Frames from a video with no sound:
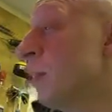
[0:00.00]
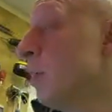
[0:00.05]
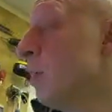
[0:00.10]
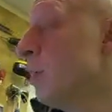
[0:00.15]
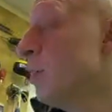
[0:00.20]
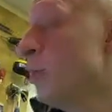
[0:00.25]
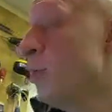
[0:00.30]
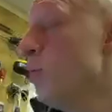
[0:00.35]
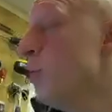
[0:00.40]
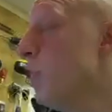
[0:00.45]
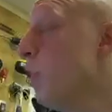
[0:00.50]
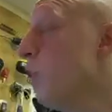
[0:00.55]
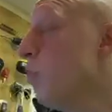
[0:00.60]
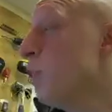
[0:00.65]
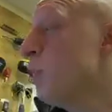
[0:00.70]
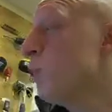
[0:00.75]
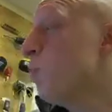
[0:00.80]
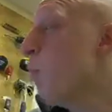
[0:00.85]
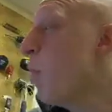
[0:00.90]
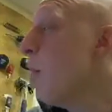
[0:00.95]

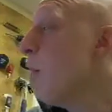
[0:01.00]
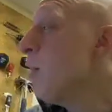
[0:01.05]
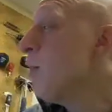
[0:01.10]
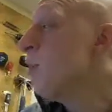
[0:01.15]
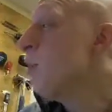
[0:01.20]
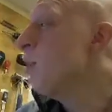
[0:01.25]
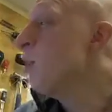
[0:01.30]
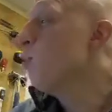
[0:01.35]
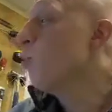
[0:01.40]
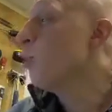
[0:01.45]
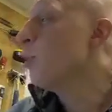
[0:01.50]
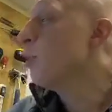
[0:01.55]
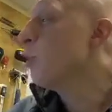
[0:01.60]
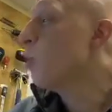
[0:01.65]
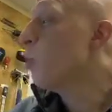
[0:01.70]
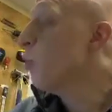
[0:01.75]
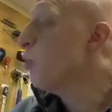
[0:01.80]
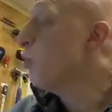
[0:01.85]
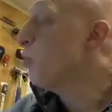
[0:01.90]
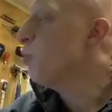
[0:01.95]
the spider, and what's
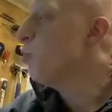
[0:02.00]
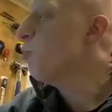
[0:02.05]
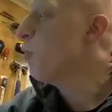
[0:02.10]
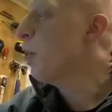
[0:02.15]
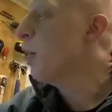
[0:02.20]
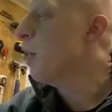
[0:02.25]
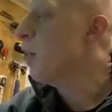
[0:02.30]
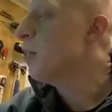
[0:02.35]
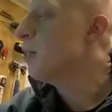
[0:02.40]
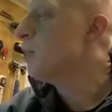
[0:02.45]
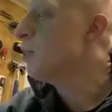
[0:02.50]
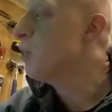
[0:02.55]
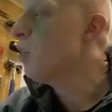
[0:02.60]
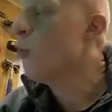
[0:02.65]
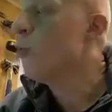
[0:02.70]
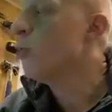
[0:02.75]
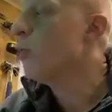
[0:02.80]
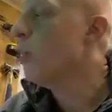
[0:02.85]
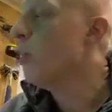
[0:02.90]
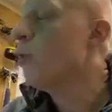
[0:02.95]
going through my head is,
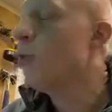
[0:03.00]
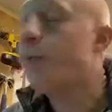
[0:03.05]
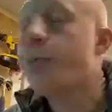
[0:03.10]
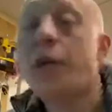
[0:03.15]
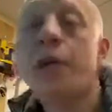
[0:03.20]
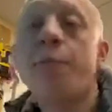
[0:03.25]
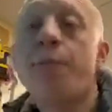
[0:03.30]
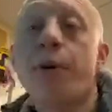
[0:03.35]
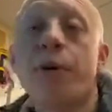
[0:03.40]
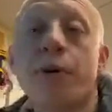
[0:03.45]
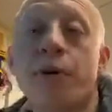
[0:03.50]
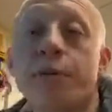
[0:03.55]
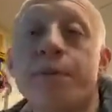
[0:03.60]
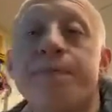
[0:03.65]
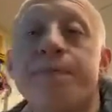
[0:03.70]
don't kill people.